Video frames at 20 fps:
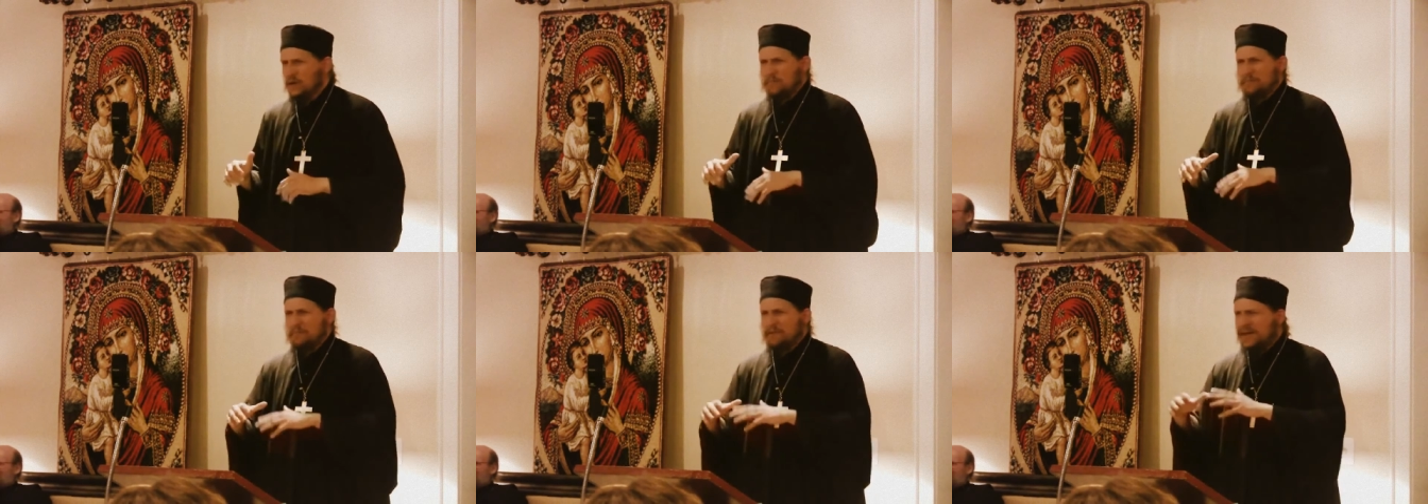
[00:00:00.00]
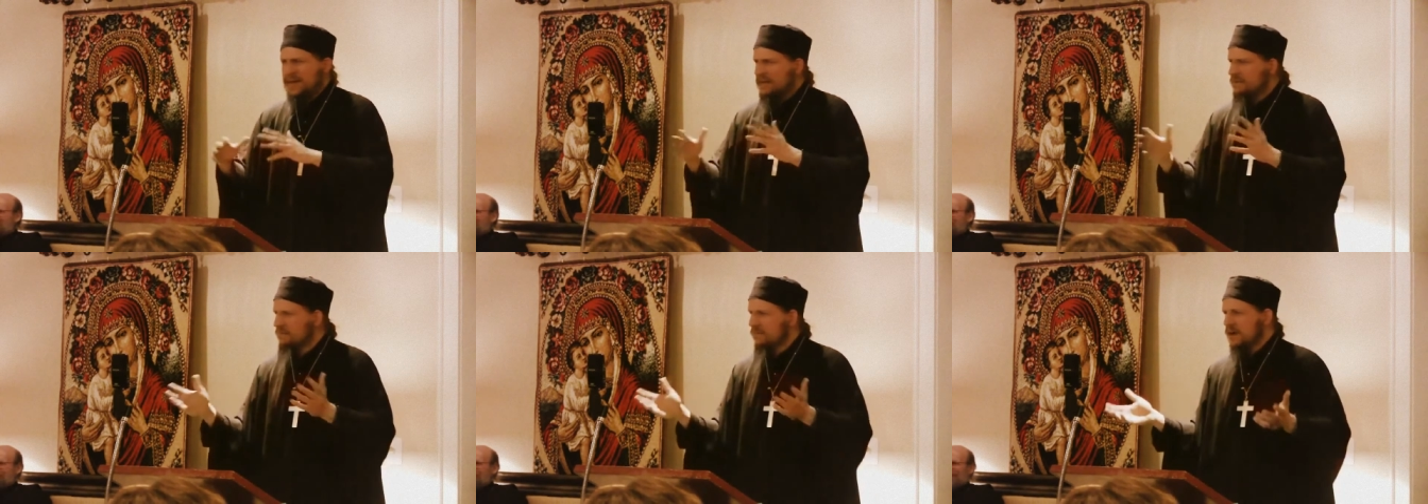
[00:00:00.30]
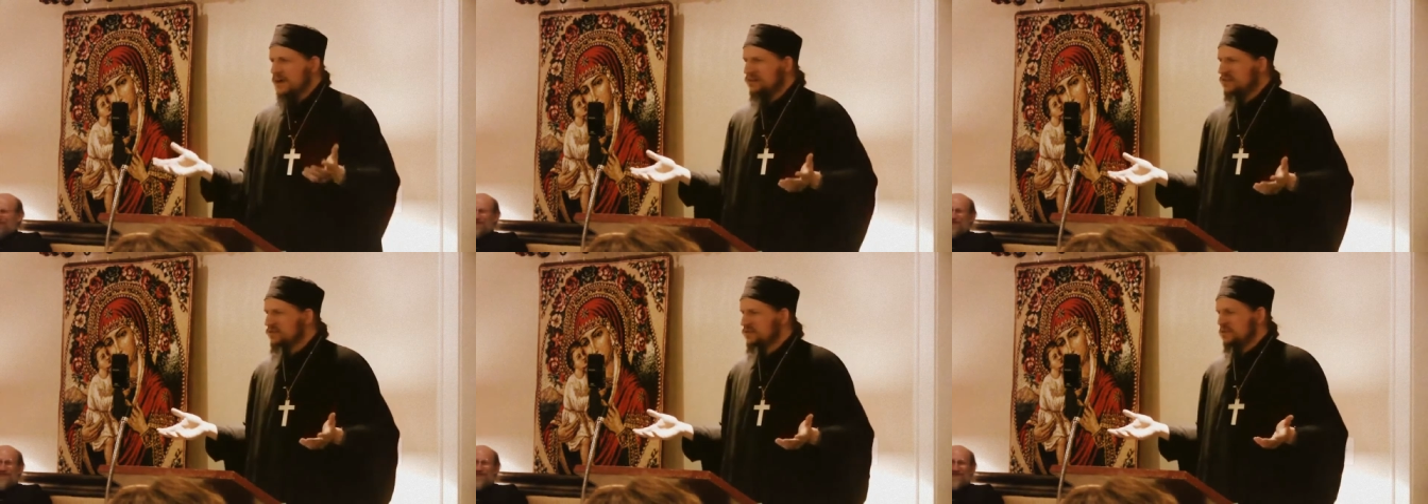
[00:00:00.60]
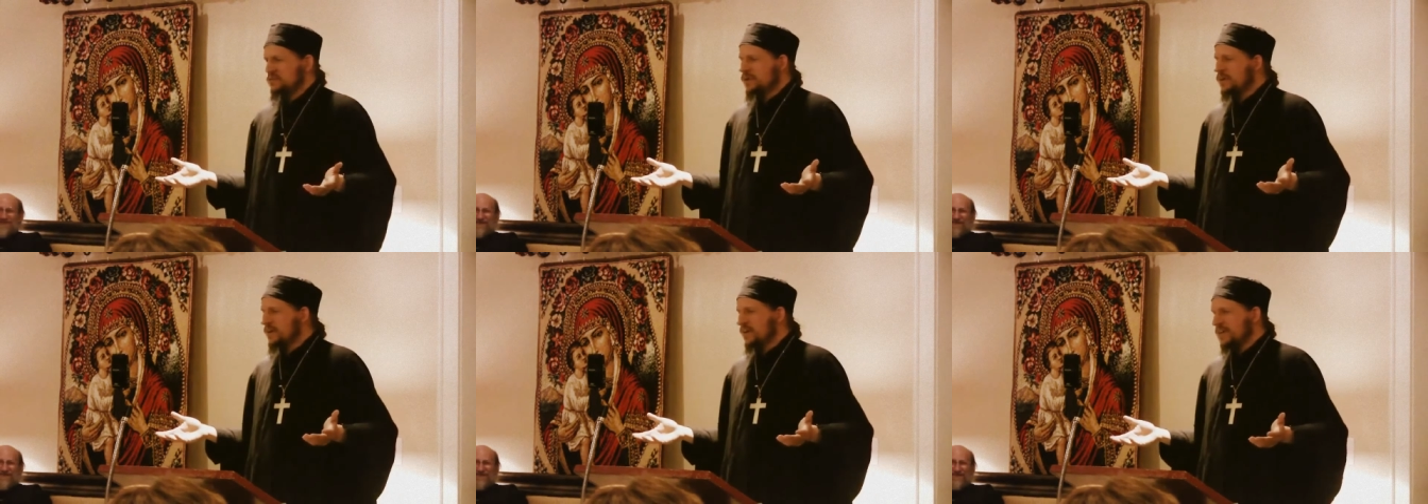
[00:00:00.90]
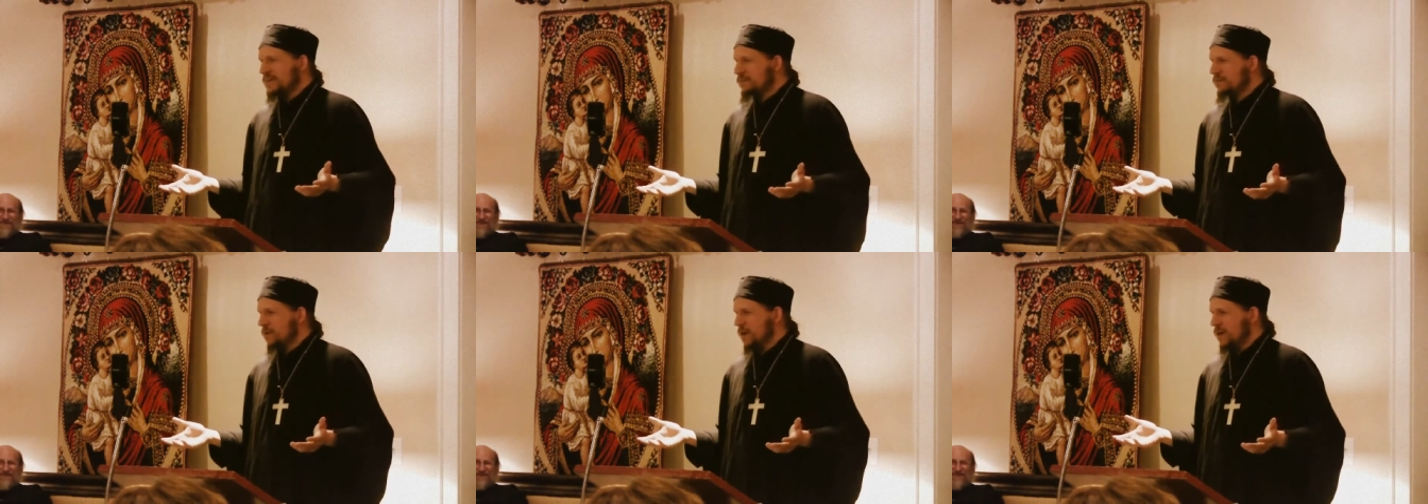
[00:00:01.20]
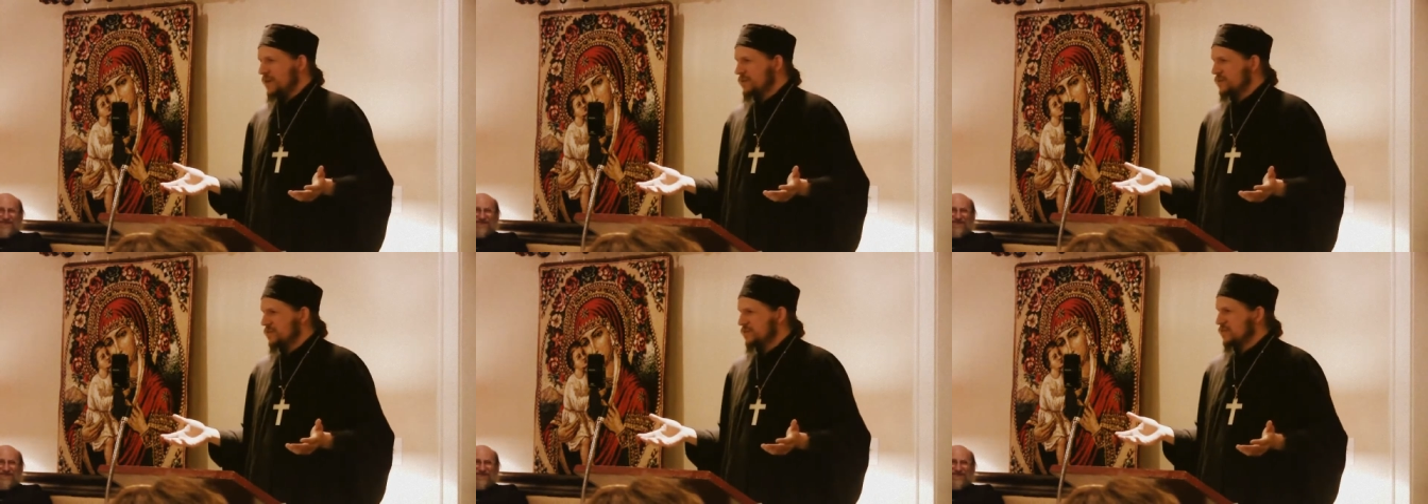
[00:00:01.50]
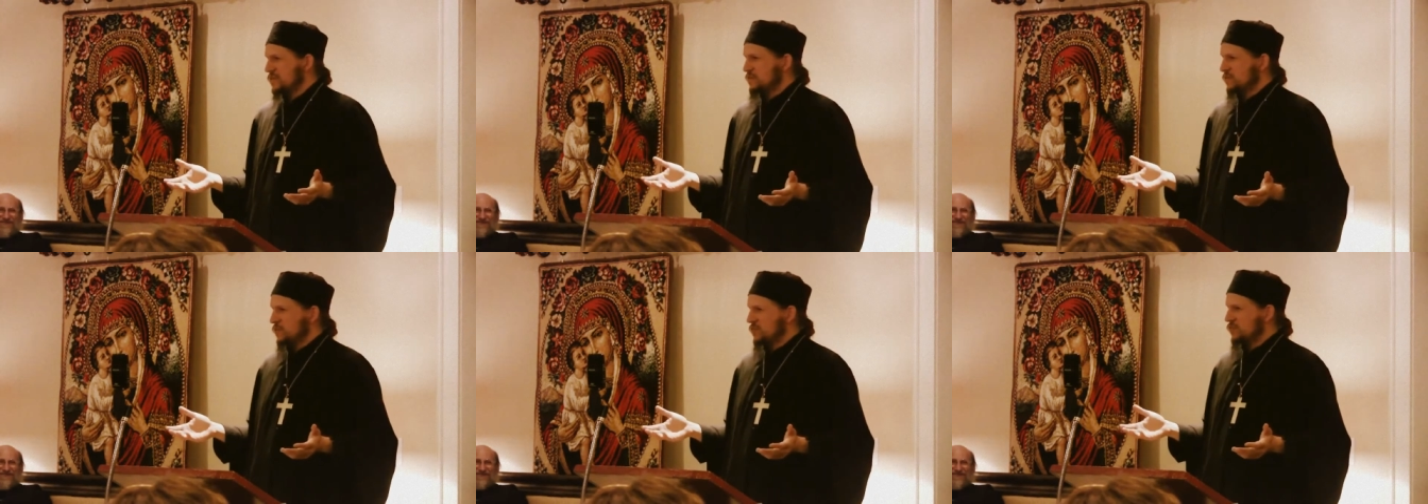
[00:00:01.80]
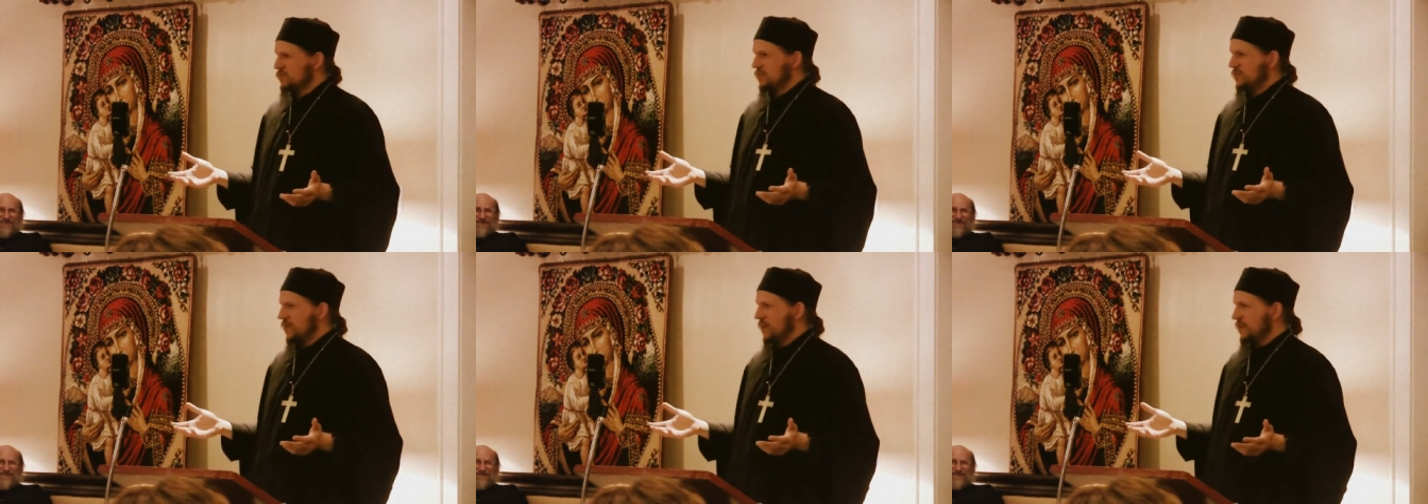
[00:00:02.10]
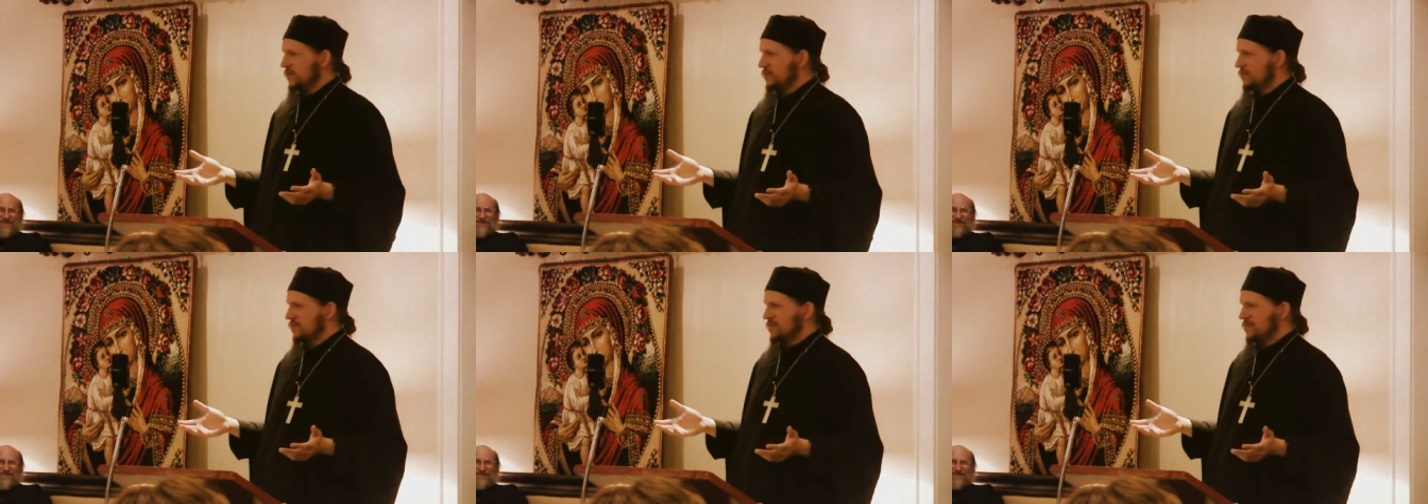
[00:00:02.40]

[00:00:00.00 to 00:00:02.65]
are many monks who don't make any progress in the spiritual life.